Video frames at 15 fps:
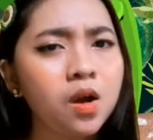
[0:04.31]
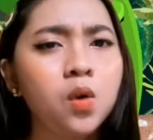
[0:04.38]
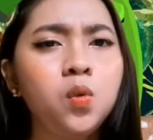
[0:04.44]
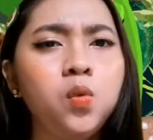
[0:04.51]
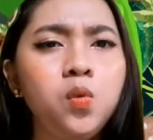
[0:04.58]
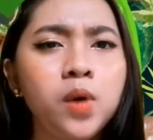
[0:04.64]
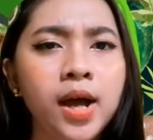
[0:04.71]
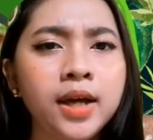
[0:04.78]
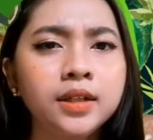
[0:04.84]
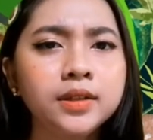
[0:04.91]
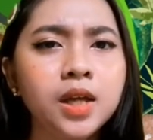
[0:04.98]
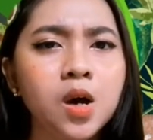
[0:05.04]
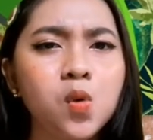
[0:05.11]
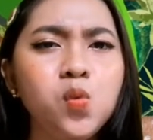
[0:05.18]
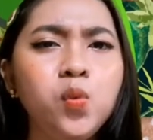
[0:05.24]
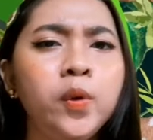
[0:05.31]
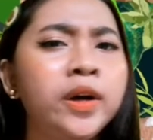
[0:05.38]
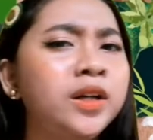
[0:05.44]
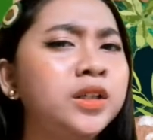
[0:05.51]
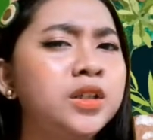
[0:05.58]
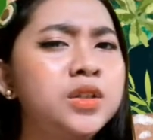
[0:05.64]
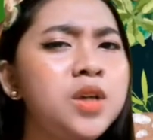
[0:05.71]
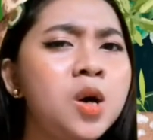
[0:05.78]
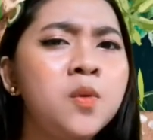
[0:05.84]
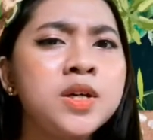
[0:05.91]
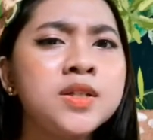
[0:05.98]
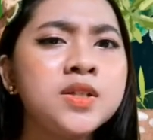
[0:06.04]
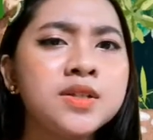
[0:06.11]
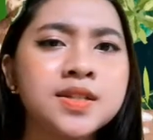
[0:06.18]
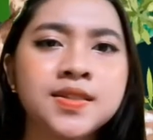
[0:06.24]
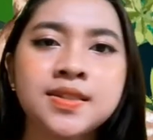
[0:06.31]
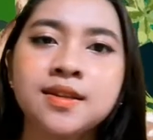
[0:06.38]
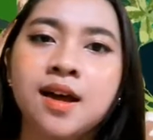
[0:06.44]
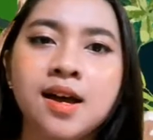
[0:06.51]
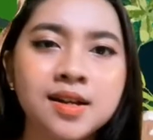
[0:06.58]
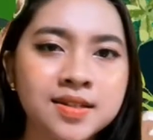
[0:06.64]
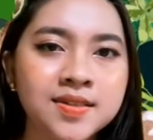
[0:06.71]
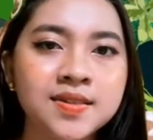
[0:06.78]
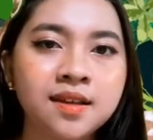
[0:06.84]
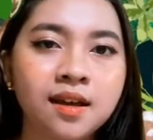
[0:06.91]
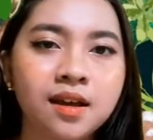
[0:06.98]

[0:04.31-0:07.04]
Right now we are going to discuss